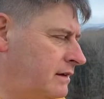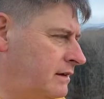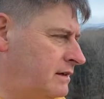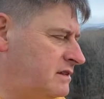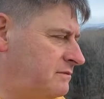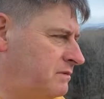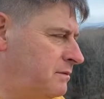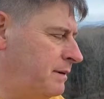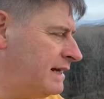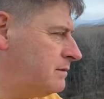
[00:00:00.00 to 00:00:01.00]
It's
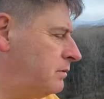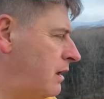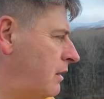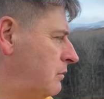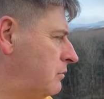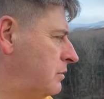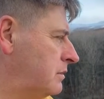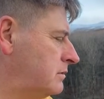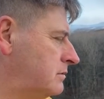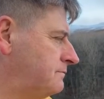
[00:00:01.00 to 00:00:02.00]
debatable how
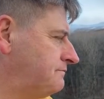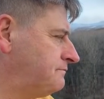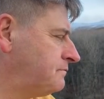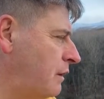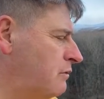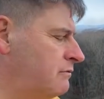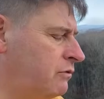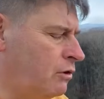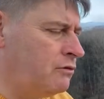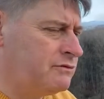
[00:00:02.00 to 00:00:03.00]

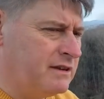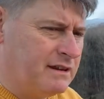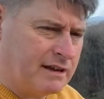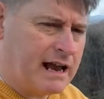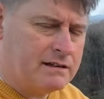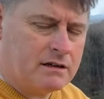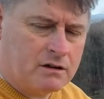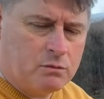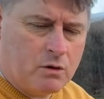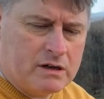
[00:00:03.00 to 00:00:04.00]
involved the
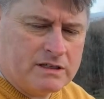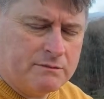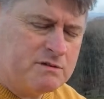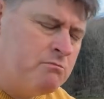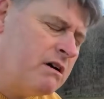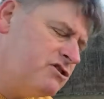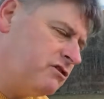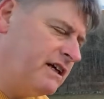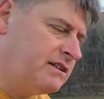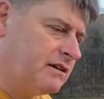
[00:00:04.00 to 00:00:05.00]
cantarach was. It was much
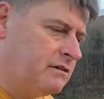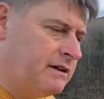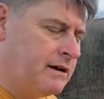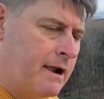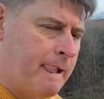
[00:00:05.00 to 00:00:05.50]
later on